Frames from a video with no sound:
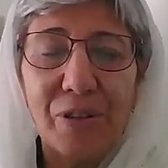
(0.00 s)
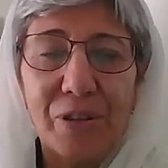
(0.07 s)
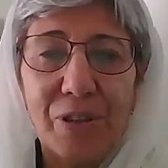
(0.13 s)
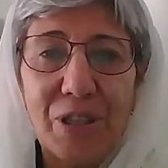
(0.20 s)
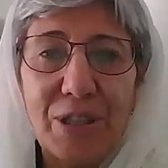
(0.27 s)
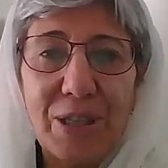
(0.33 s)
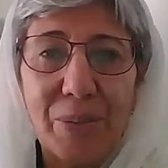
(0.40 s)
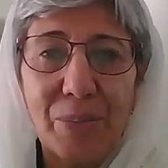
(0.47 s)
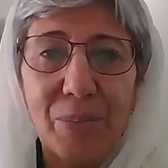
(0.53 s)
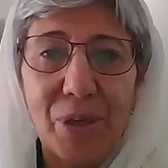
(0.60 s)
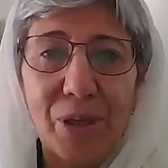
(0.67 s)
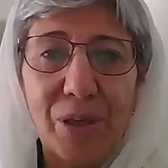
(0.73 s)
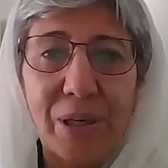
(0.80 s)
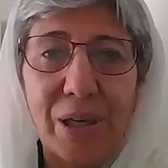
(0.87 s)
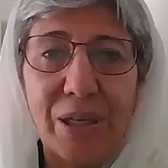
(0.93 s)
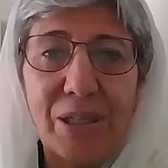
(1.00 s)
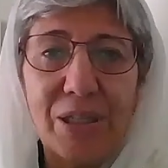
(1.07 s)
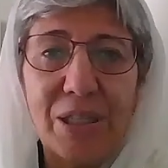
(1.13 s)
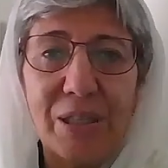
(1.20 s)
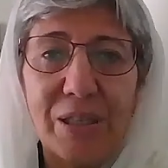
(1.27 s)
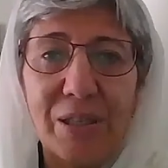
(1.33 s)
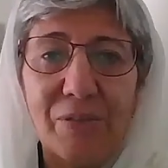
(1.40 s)
December
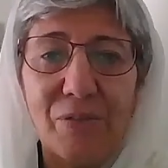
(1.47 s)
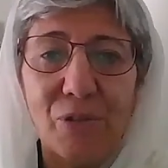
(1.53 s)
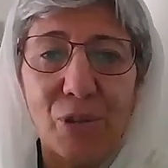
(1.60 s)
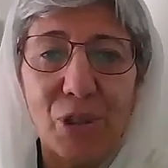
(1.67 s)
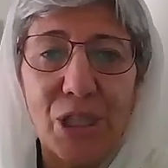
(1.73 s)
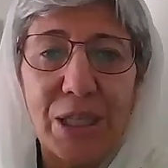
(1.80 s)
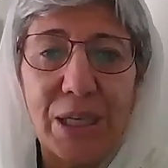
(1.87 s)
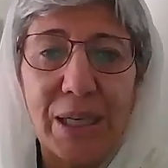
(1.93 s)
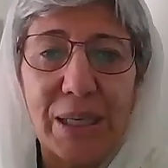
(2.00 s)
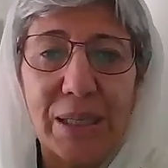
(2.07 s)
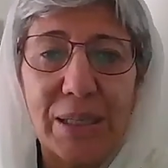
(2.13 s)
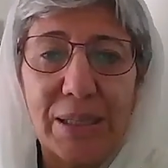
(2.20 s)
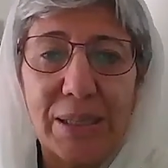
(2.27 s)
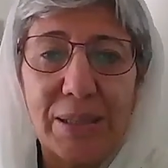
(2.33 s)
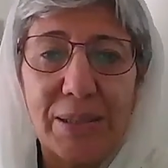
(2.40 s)
1948.